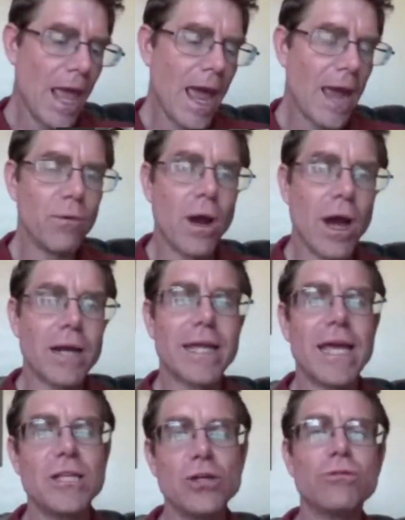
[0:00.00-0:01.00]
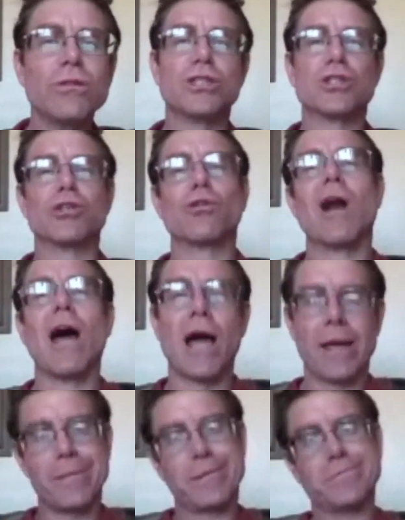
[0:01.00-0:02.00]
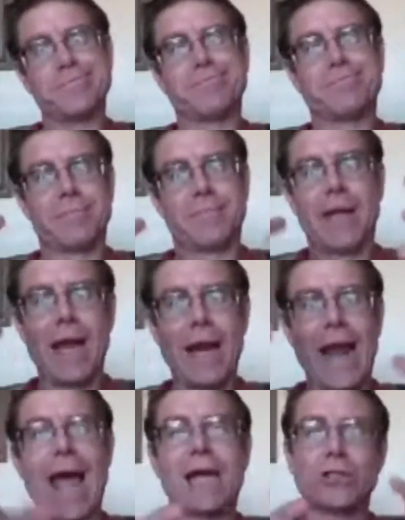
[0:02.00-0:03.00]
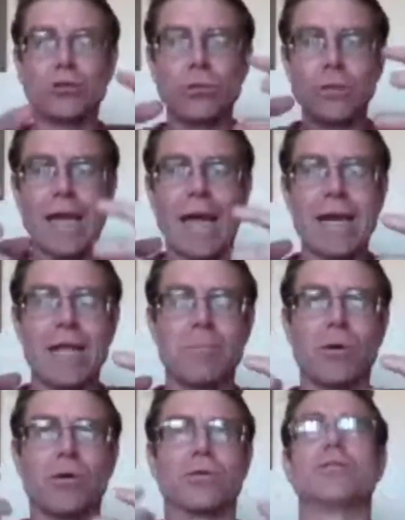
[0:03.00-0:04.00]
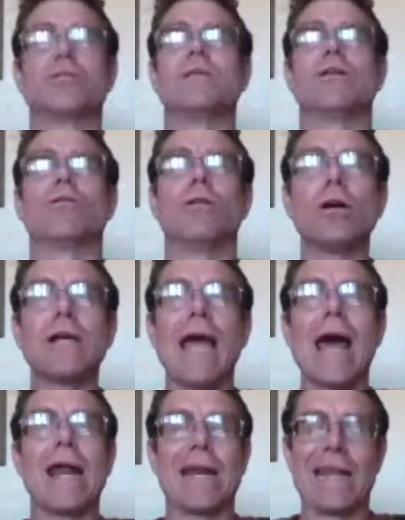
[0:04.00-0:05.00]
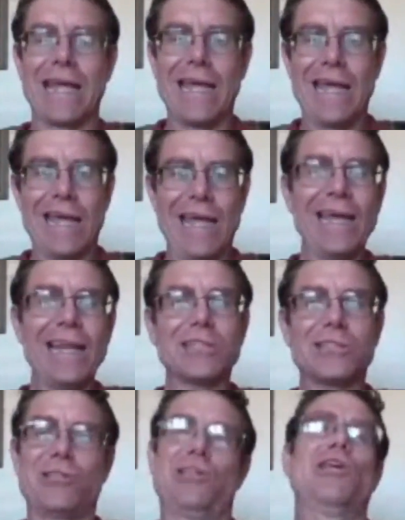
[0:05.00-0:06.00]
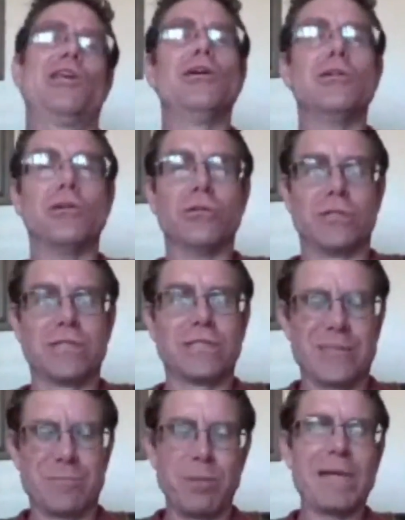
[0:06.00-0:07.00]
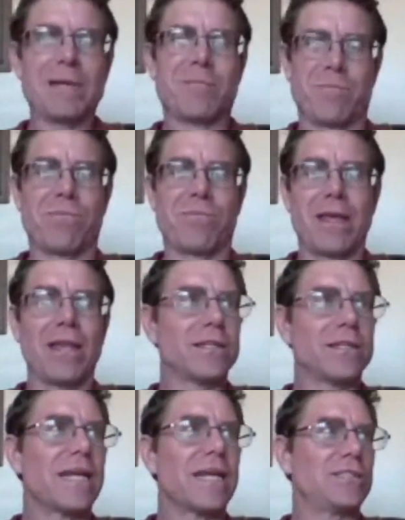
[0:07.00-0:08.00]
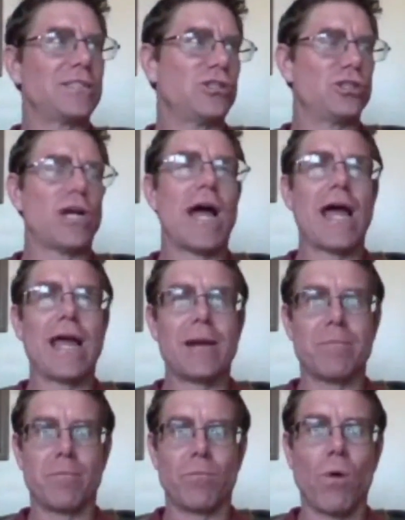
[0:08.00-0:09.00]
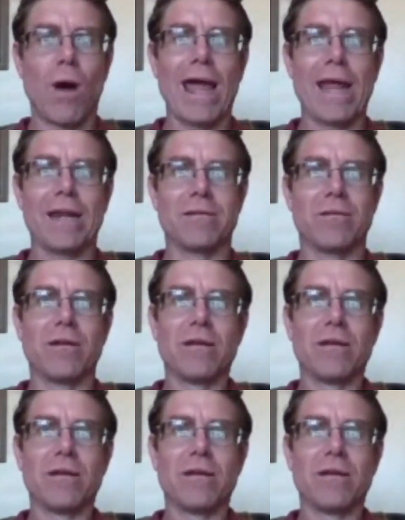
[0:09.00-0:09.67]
hey, Ron, can you describe an actual lightning bolt? Because when you look at it, it looks huge. It's this big, it looks like it's giant white